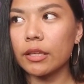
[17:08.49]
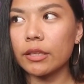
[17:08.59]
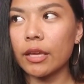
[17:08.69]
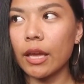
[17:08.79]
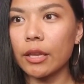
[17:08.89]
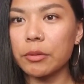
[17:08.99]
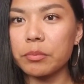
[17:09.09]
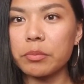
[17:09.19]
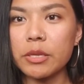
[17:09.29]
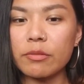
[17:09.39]

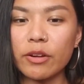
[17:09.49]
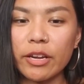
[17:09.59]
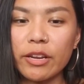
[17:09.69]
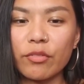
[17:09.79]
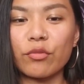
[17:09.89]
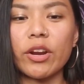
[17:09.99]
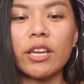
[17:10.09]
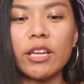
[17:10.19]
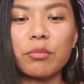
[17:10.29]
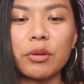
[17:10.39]
can be very
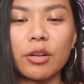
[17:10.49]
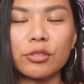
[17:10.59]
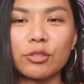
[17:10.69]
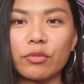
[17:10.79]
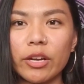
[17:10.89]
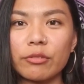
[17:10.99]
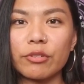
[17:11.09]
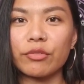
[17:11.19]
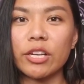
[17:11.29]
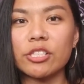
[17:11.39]
frightening, but also very
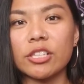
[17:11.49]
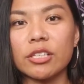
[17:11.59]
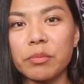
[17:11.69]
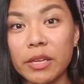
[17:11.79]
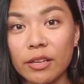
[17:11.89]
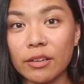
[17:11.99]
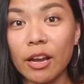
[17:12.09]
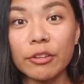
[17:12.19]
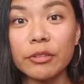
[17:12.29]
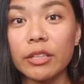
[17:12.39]
refreshing, depending on
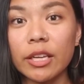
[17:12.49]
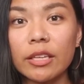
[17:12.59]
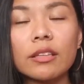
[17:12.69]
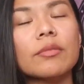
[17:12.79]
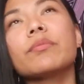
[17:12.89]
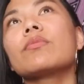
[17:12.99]
how you look at it,